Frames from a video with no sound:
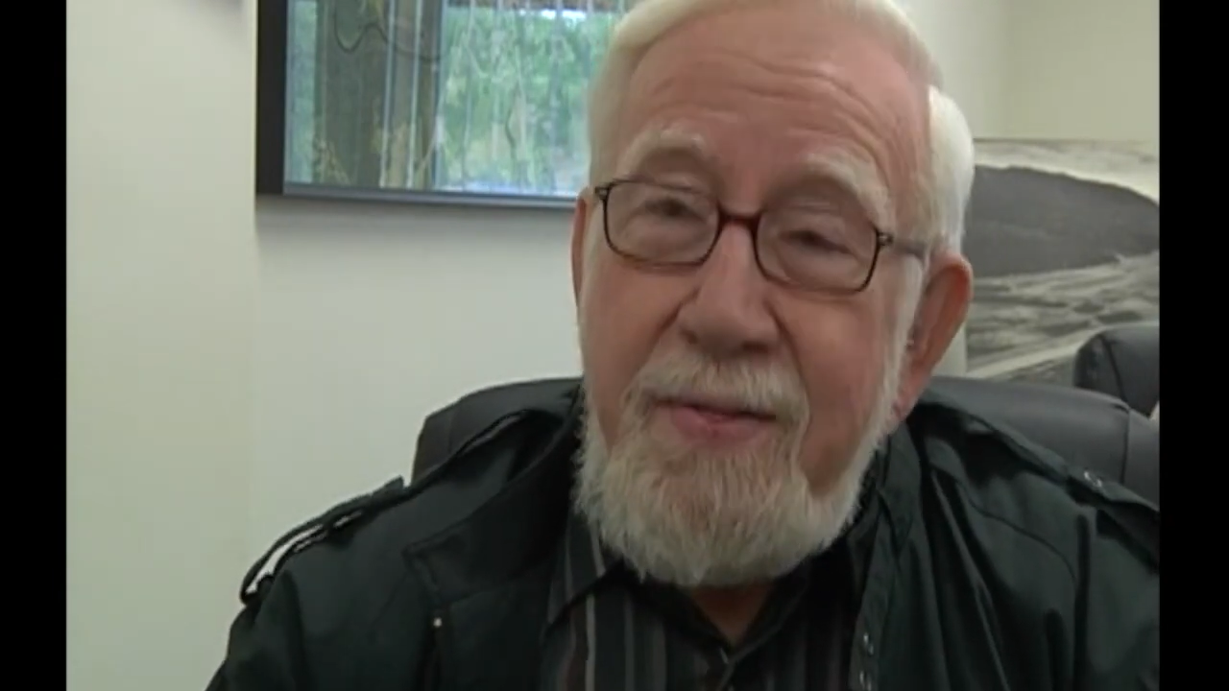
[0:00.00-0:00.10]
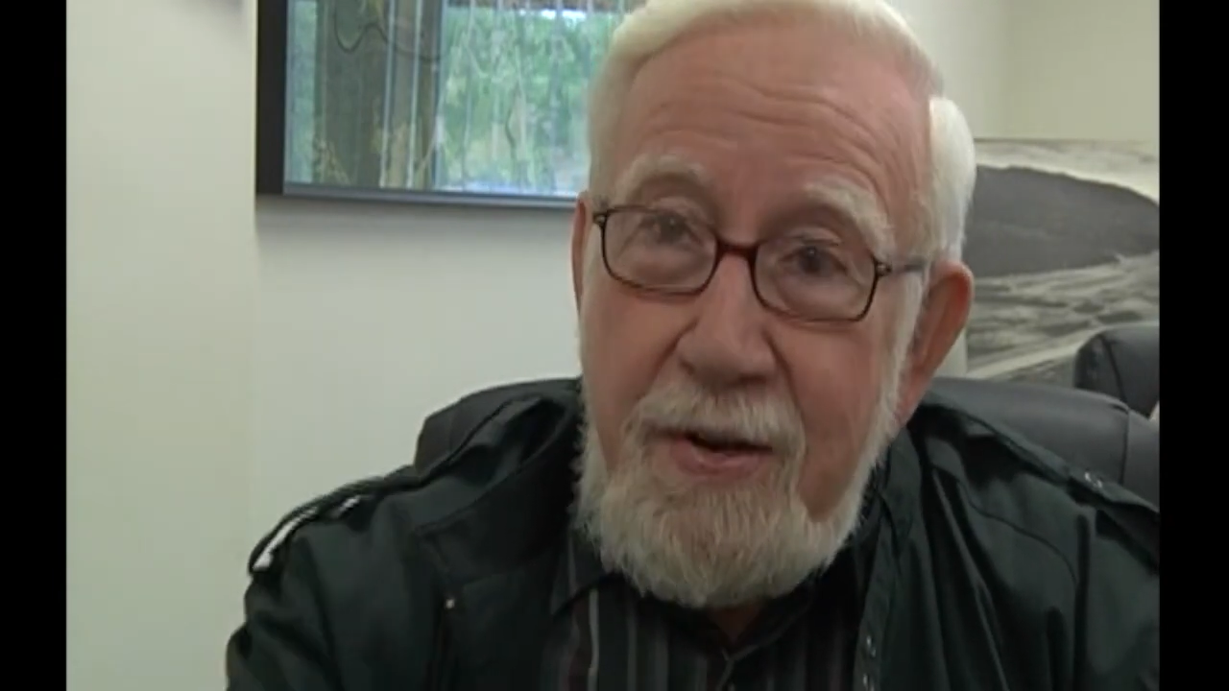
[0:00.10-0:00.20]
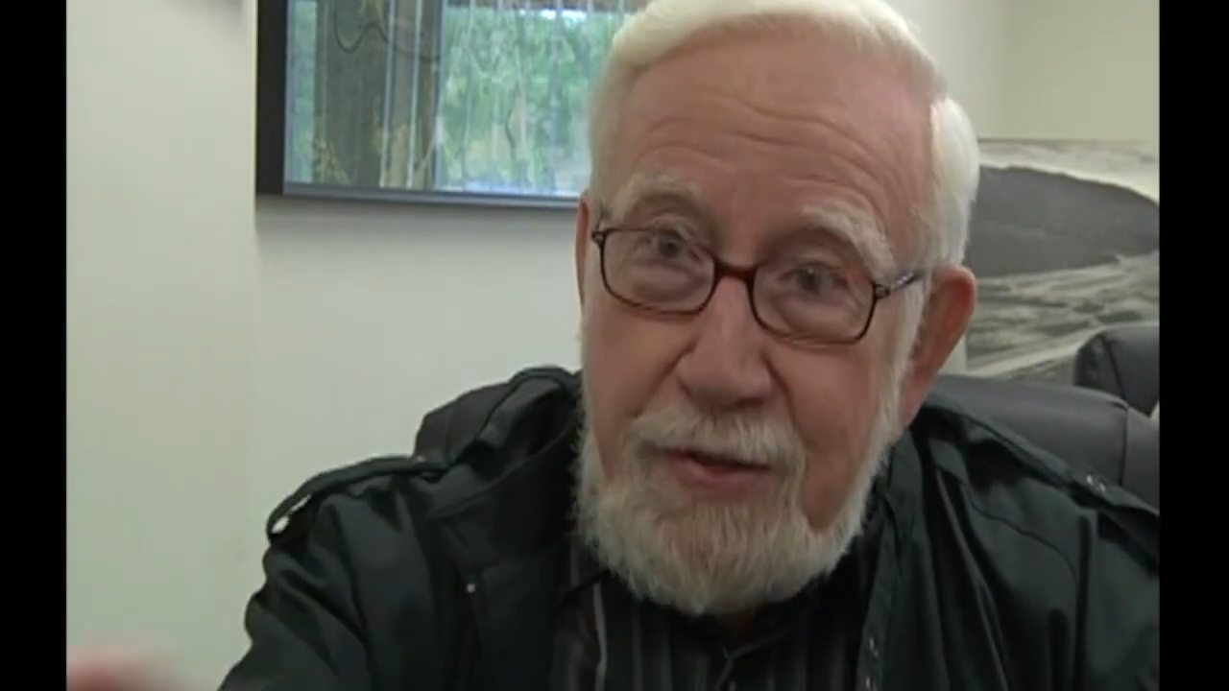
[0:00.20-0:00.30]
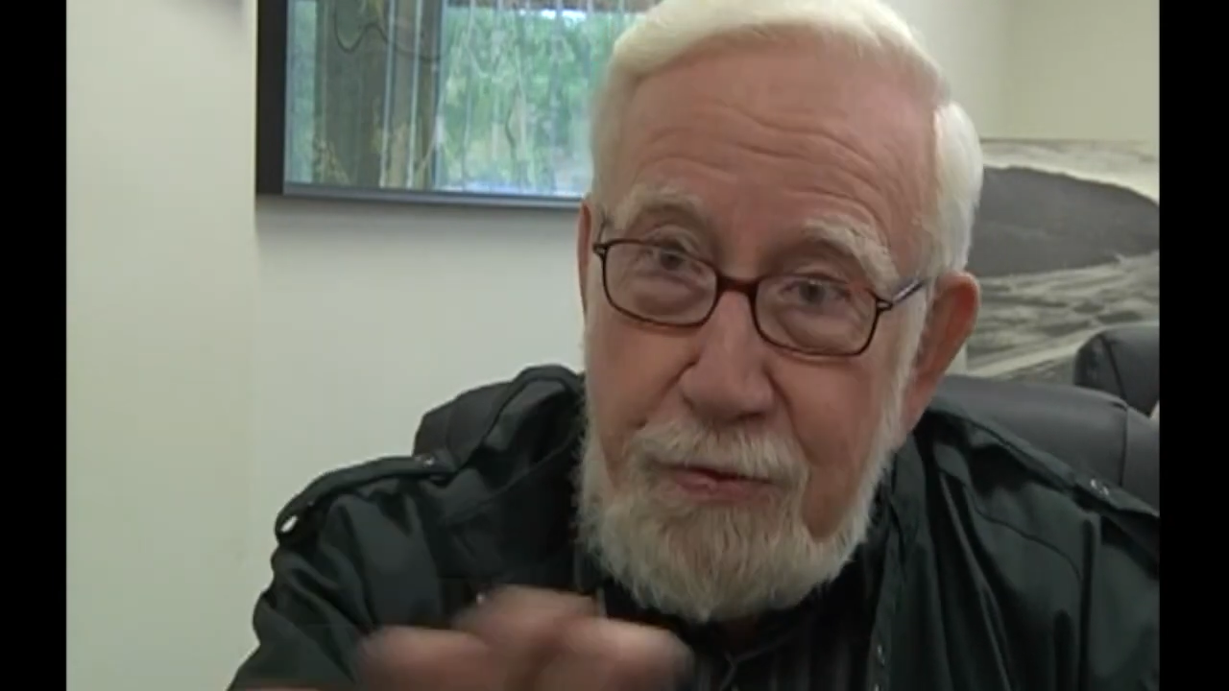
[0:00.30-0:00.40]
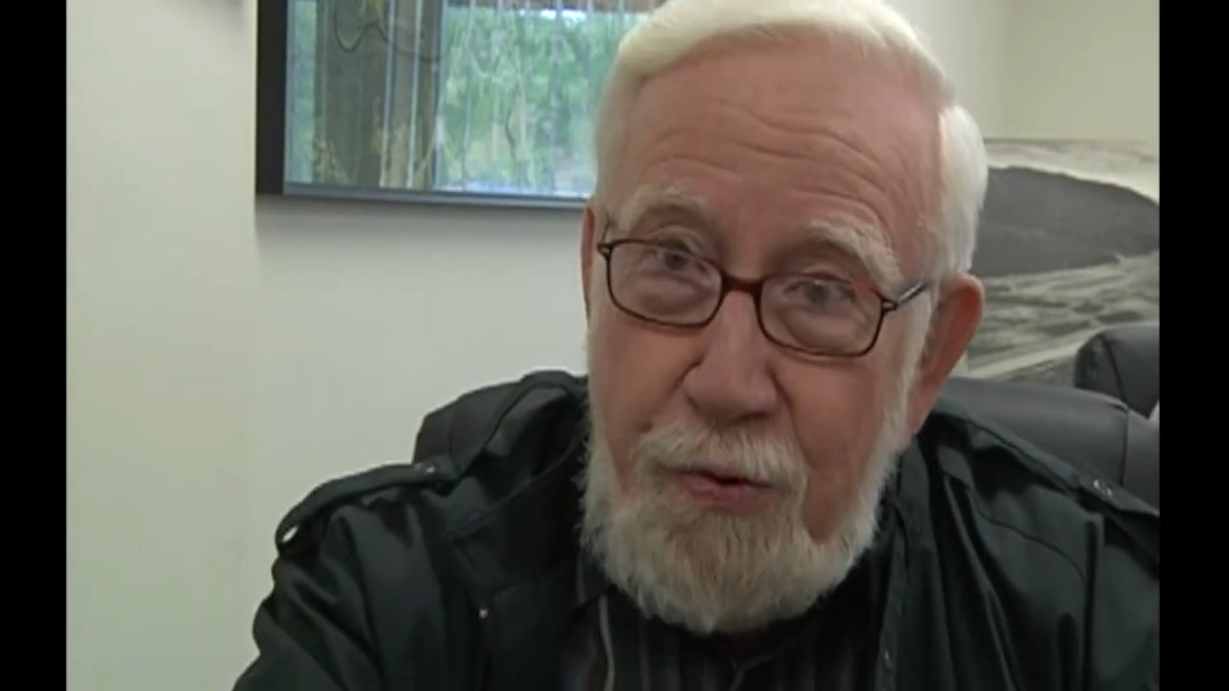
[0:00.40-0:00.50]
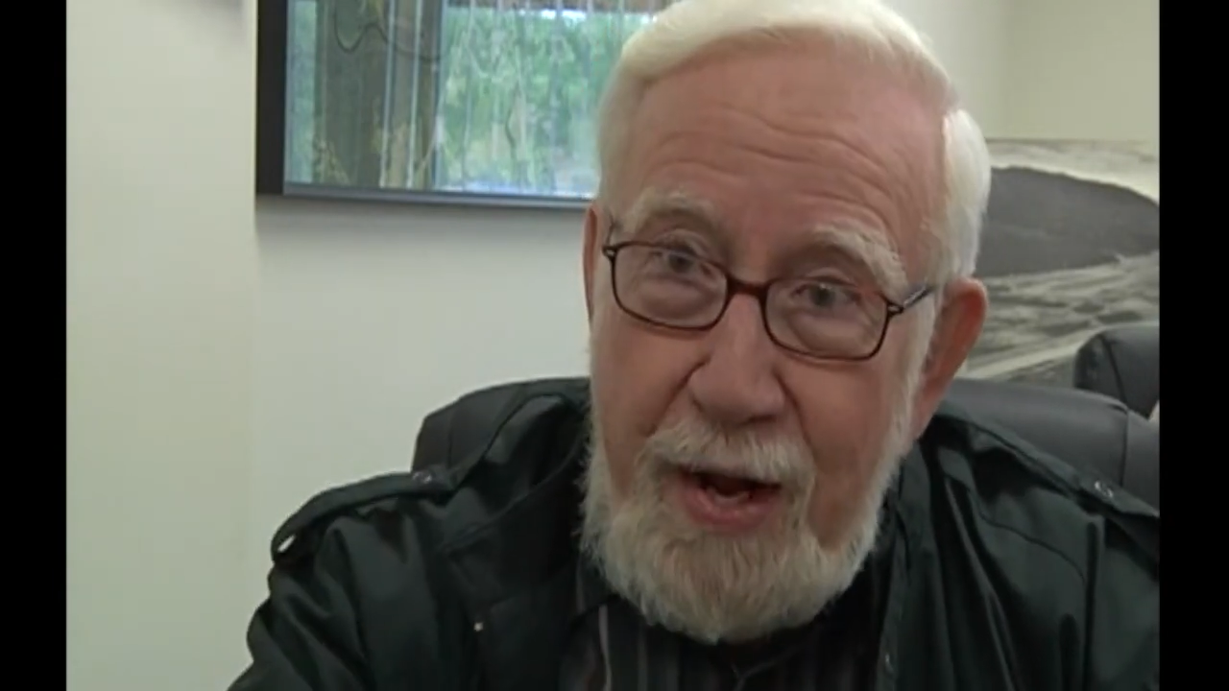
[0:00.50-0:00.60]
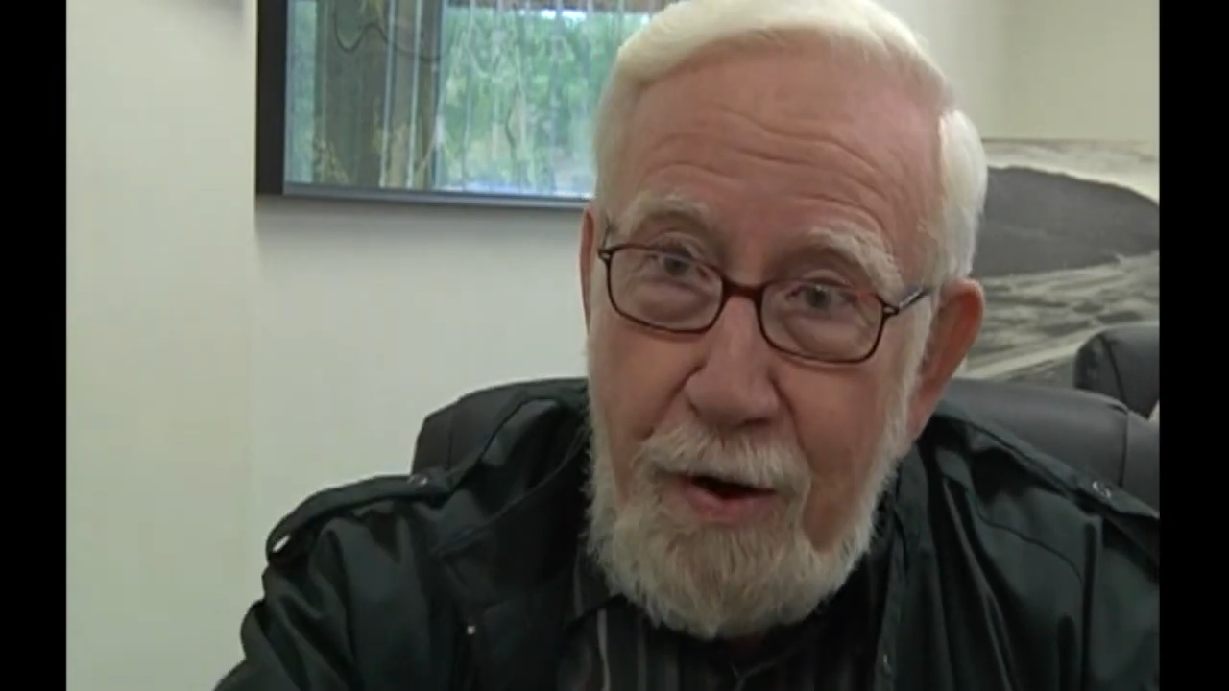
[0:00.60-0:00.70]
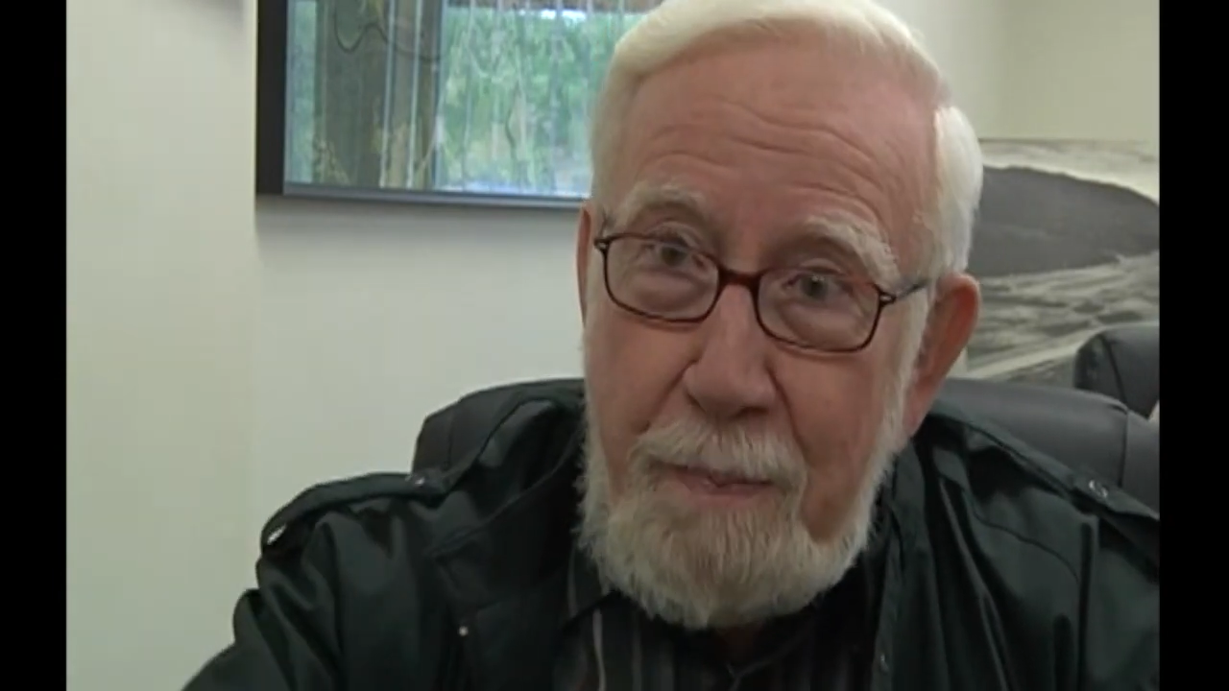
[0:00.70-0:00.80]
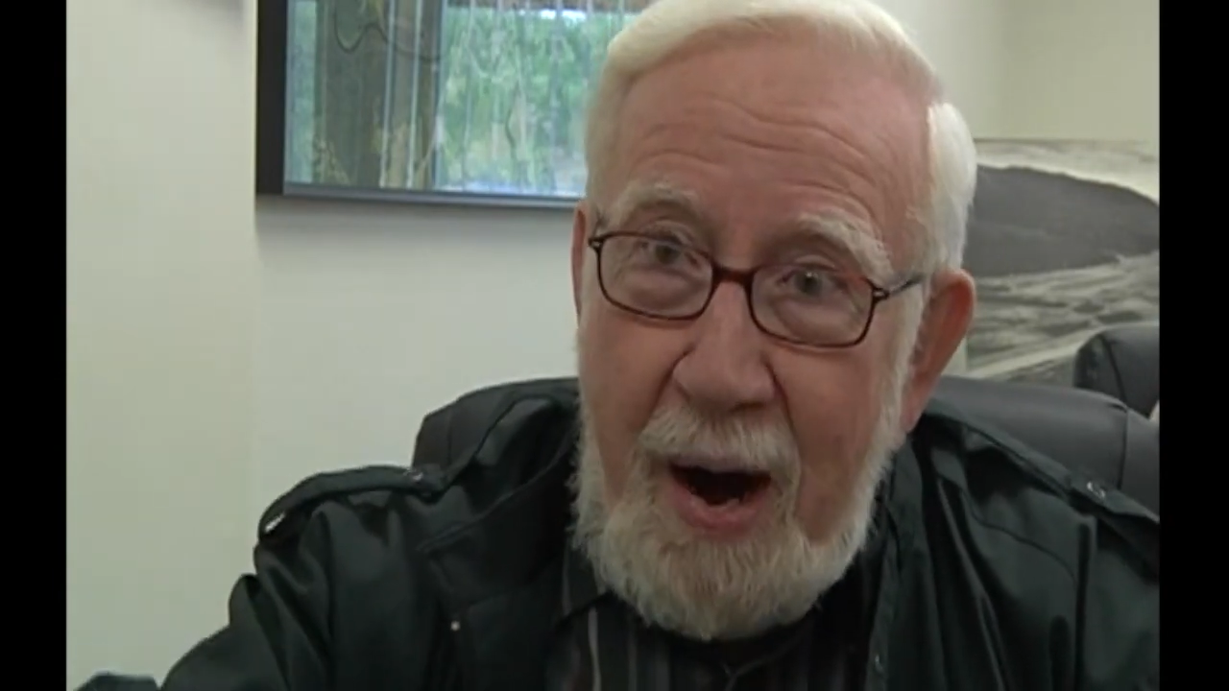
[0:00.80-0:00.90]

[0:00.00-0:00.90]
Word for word: there's a trailer